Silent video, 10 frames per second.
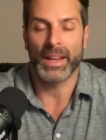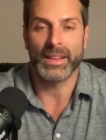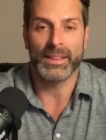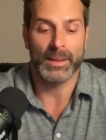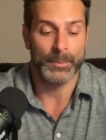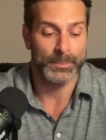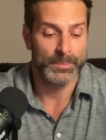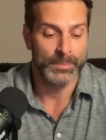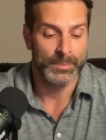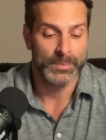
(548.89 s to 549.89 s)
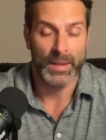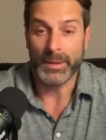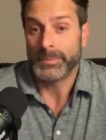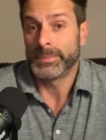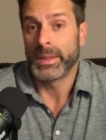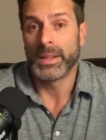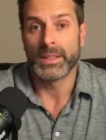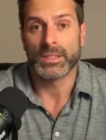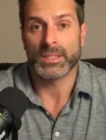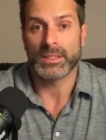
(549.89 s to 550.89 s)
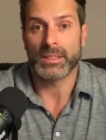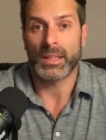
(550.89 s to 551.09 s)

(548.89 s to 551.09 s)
And um, yeah, just